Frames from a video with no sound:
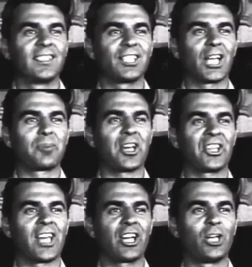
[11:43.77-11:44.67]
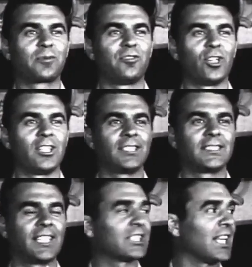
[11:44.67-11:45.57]
A lot better than I hoped for.
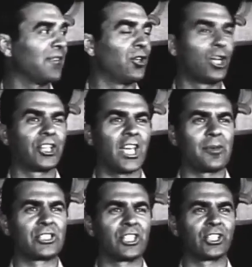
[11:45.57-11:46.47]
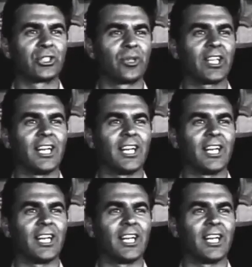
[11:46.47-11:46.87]
That's a lot of oil the enemy's going to do